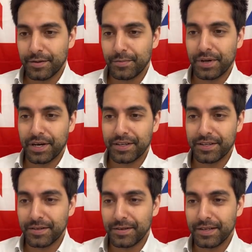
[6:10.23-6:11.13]
But
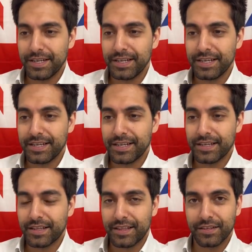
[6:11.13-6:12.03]

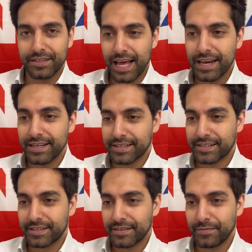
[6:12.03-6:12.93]
on that
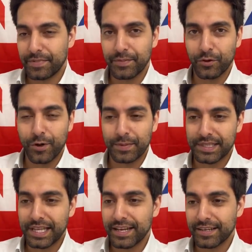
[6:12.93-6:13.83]
list of people who
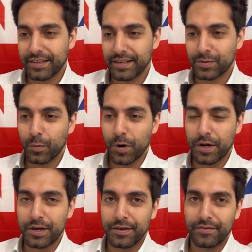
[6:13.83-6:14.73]
abstained, there's
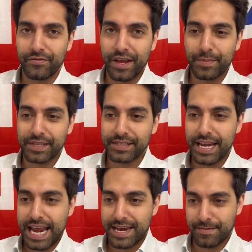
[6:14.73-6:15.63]
one famous
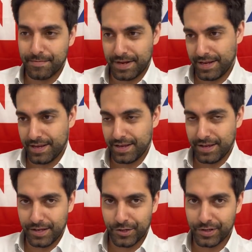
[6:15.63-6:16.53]
name,
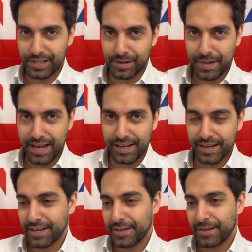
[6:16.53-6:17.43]
Theresa
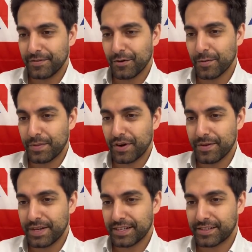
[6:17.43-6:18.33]
May, former Prime
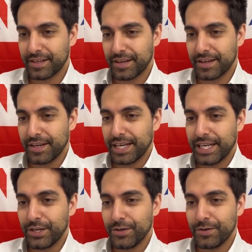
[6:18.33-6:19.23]
Minister,
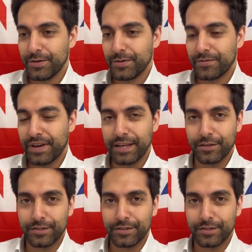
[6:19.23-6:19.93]
who failed